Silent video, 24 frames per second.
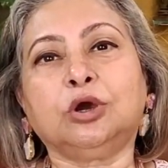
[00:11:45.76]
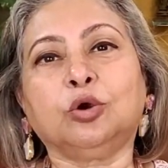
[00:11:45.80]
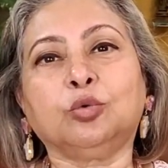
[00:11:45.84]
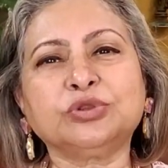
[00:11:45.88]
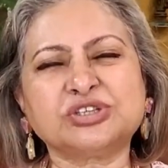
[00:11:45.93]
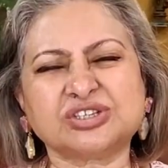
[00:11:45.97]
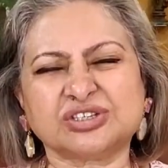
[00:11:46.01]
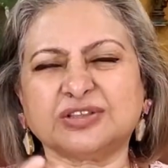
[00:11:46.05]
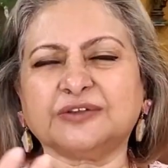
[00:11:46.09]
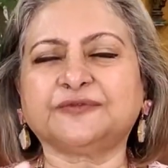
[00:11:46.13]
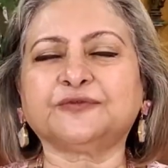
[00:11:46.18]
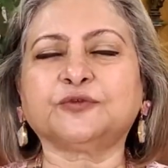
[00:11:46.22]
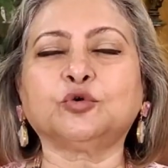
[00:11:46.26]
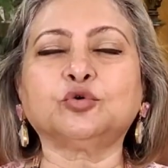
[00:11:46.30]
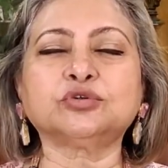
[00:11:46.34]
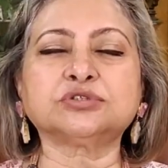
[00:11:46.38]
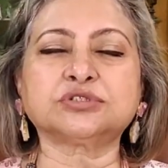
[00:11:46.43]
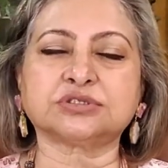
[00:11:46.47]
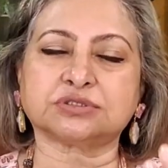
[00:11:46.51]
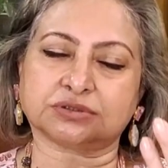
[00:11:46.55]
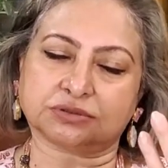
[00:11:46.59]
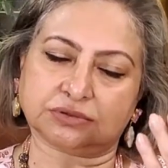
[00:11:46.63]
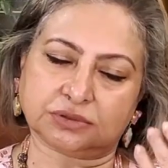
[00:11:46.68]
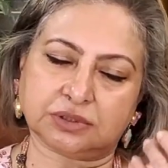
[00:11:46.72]
Which is, of
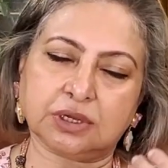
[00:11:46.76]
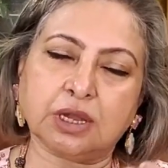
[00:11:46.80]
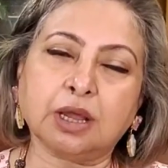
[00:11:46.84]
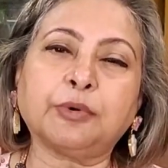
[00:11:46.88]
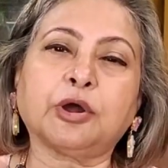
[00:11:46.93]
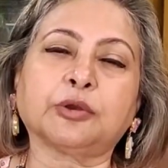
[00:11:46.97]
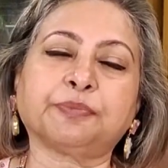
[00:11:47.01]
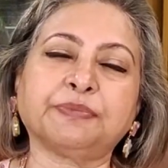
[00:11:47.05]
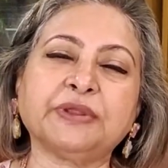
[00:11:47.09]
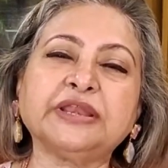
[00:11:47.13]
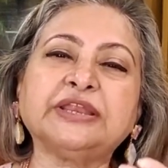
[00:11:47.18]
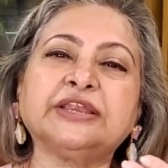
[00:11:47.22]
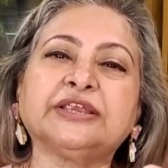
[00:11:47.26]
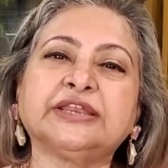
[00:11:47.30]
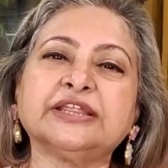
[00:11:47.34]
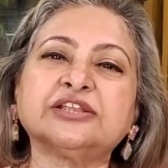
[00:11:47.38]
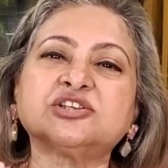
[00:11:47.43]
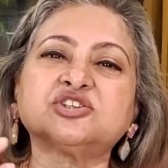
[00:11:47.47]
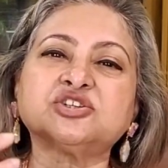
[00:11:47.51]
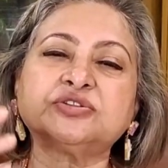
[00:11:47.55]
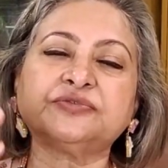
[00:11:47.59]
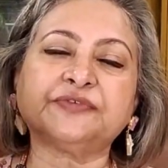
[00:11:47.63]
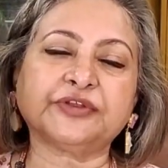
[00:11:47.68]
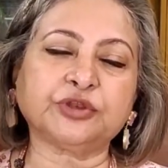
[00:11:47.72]
course, about
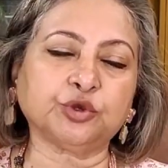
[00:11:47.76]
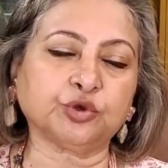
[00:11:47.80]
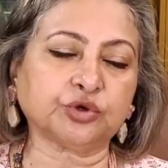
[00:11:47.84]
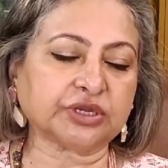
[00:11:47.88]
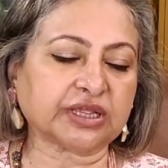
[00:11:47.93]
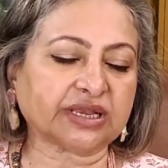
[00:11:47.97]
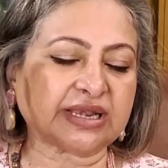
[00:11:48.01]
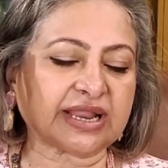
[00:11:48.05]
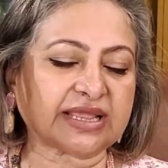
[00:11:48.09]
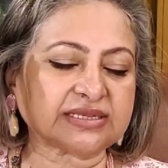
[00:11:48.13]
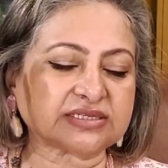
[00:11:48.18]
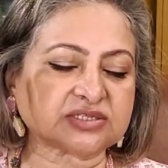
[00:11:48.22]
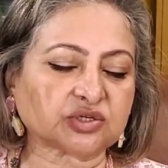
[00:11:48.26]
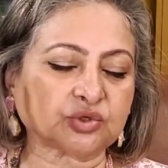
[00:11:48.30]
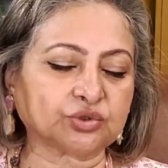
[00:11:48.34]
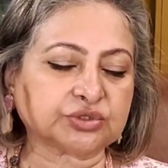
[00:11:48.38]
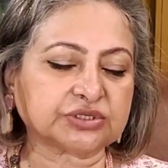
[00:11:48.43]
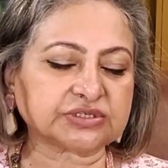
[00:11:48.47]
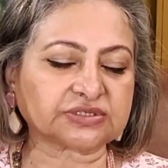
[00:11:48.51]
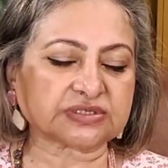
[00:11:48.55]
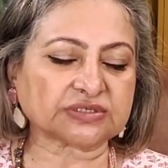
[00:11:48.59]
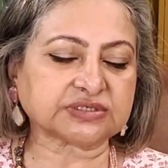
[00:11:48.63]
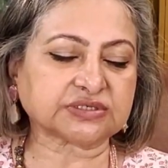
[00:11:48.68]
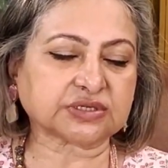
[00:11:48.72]
meditation when you realize, okay,
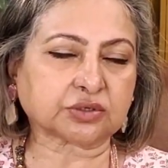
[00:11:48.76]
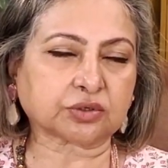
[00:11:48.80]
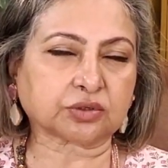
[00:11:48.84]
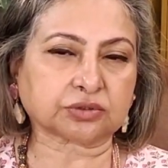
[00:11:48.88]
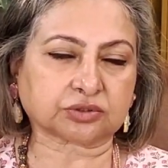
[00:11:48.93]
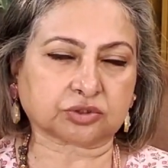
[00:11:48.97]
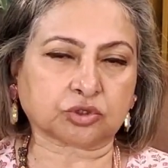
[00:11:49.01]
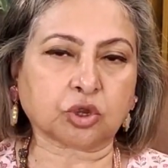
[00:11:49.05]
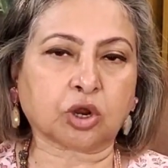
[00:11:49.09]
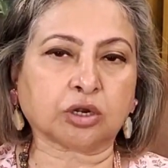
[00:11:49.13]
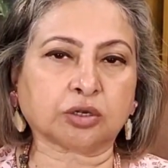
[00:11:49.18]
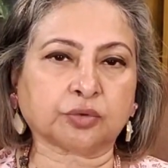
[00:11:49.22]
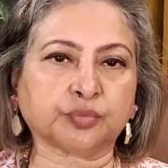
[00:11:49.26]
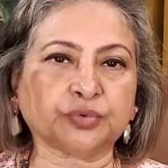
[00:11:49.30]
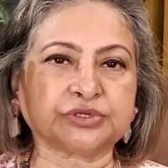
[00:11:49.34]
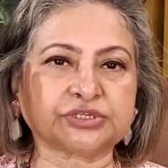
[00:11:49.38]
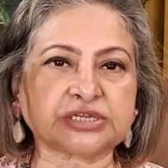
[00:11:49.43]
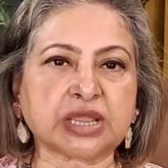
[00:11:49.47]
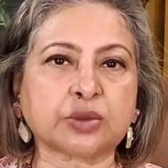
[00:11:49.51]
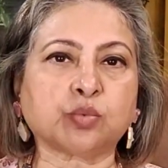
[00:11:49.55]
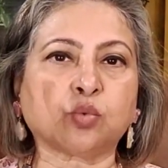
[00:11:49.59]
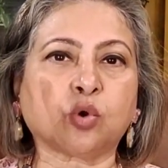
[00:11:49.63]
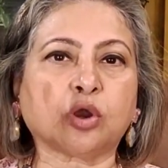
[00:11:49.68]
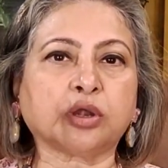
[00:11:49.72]
this is the thought
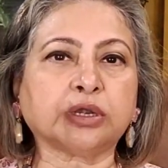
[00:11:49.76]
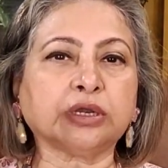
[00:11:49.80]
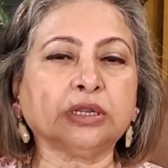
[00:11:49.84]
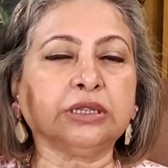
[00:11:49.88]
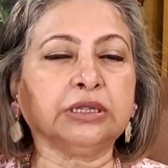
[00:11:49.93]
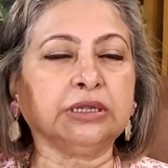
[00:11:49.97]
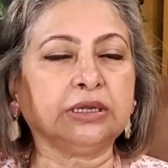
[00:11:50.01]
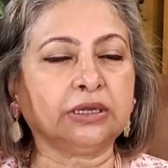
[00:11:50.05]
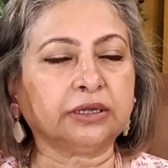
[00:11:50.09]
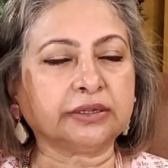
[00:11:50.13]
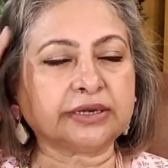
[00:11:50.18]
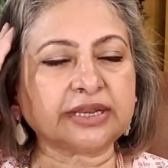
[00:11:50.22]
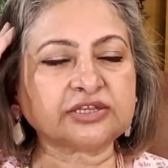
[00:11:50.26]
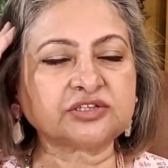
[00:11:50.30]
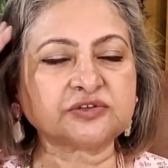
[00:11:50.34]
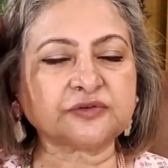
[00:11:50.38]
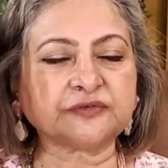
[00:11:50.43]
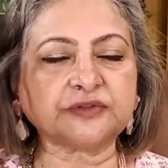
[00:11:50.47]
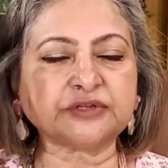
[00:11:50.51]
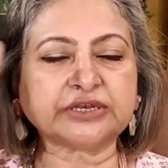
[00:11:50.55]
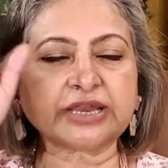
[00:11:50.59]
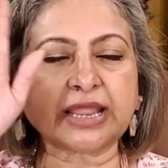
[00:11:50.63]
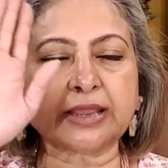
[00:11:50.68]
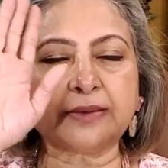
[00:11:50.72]
which I want. Rest
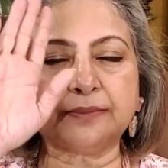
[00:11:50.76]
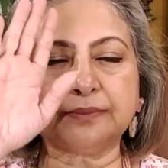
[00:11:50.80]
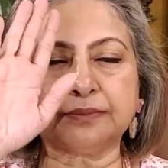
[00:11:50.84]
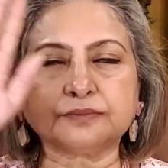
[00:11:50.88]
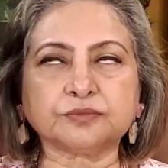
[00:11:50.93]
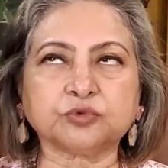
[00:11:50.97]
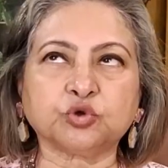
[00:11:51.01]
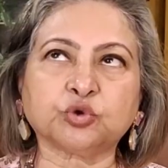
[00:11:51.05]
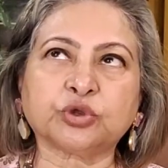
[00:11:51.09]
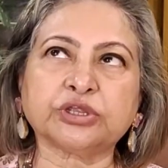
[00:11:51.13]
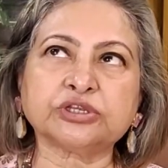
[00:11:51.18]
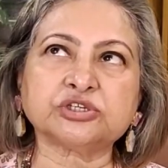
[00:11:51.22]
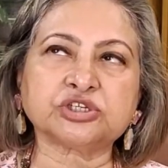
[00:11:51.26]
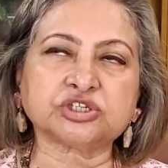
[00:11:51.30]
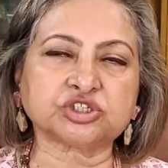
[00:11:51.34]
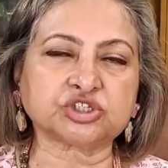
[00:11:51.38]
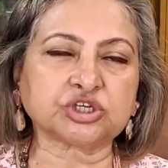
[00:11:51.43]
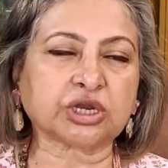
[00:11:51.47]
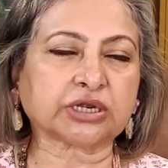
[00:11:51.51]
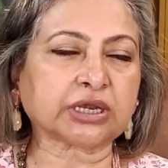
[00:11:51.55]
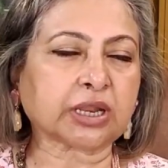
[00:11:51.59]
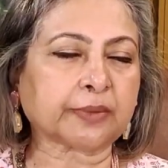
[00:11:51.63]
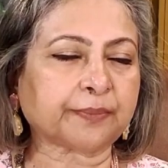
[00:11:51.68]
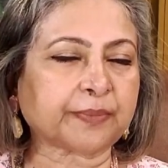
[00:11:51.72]
of the time, you can just
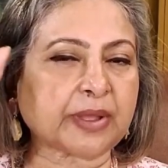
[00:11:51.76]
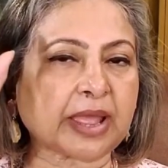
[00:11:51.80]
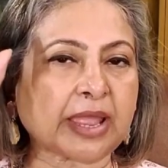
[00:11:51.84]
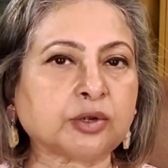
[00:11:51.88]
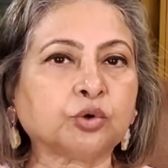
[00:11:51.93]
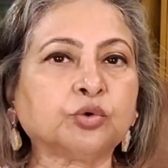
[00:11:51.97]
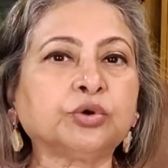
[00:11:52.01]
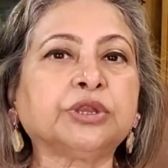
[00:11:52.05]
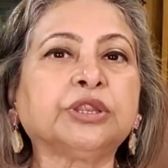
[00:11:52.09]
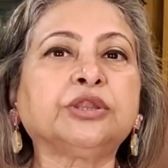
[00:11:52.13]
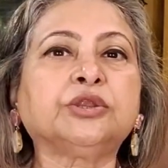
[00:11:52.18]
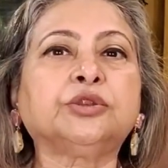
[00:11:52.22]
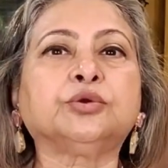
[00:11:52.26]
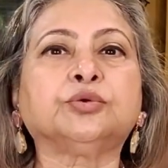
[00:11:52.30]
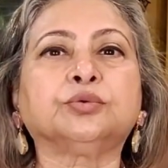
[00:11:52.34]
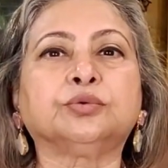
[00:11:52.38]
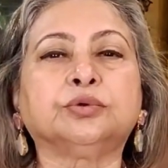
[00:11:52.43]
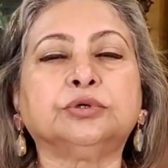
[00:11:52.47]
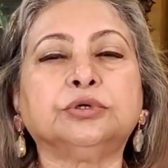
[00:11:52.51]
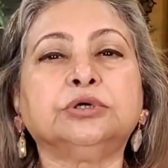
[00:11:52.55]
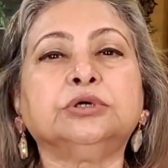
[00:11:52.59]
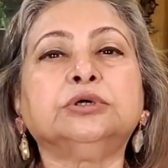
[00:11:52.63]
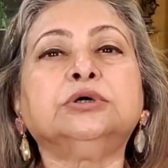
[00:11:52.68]
shut up, I don't need you.